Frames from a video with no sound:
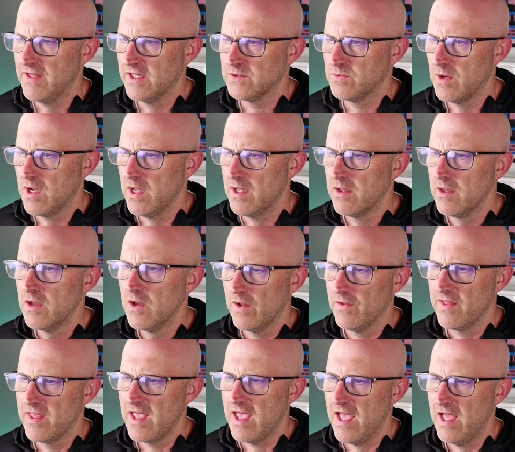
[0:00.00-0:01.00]
That's why we
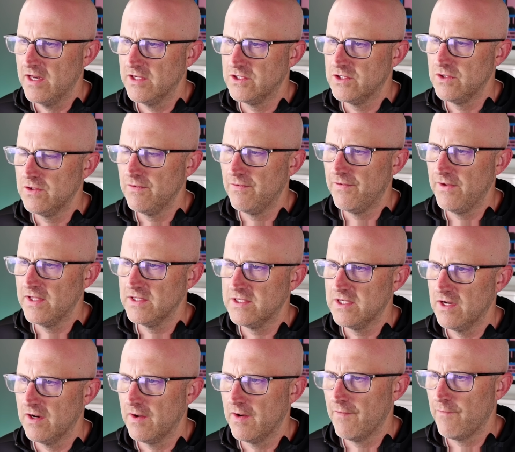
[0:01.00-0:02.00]
only had two feeds
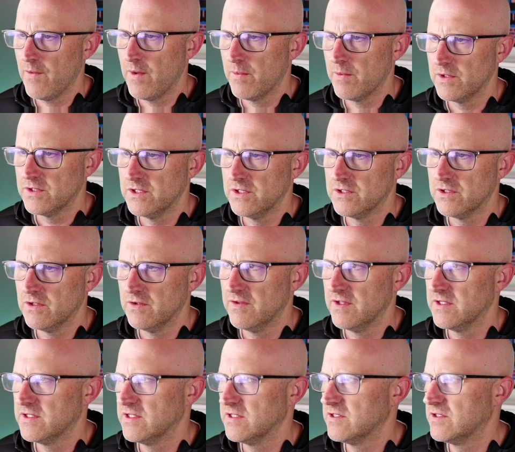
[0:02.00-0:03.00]
here. If we were to turn
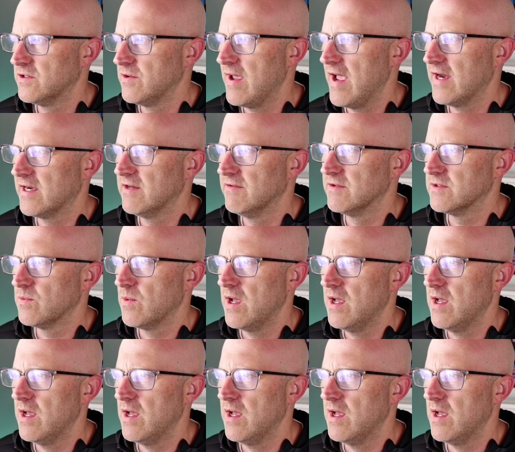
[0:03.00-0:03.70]
this to active as